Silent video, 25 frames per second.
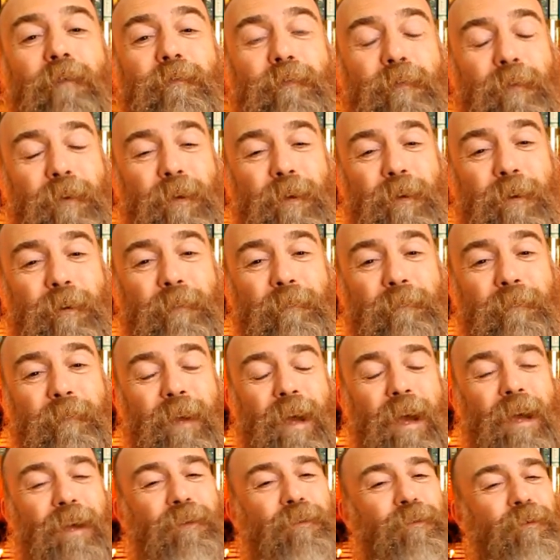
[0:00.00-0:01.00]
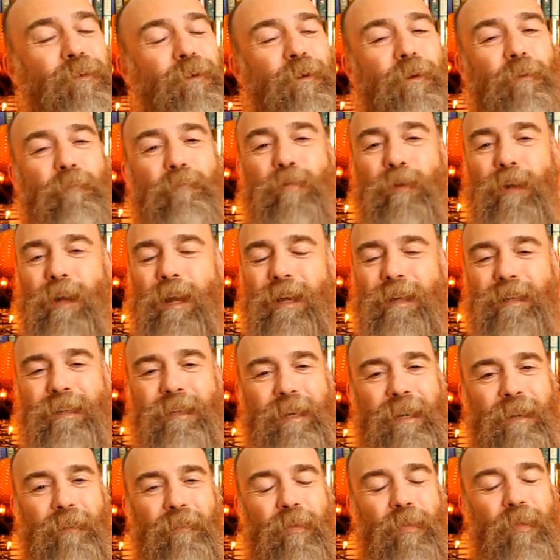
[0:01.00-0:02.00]
you. Guys, you're a
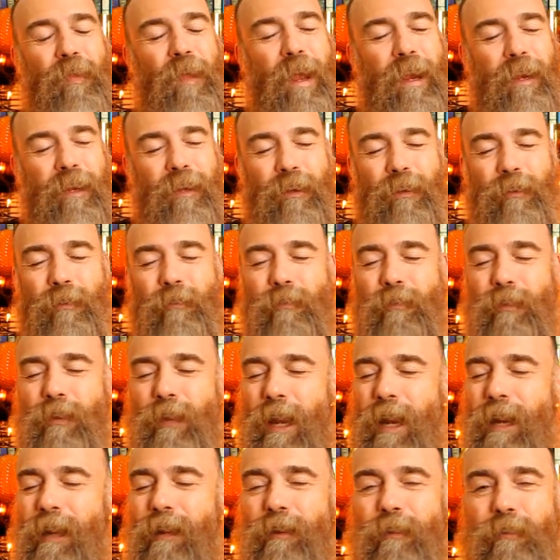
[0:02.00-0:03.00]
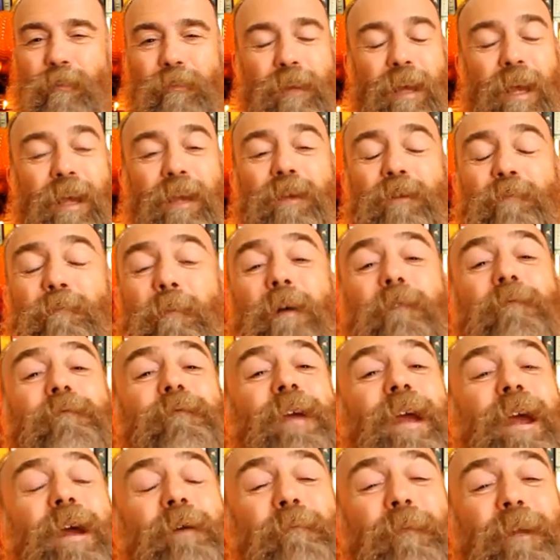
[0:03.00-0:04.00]
blessing. Thank you, thank you, thank you. My
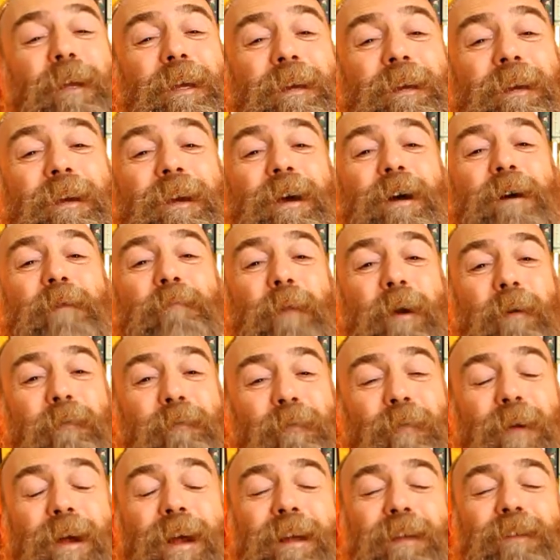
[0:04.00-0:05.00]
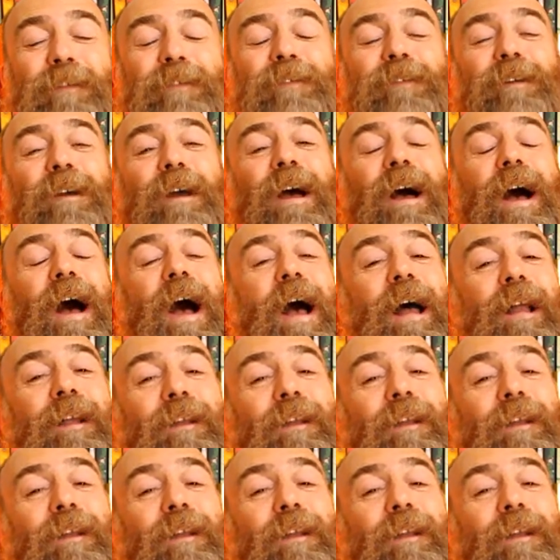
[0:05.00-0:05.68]
family, my friends, I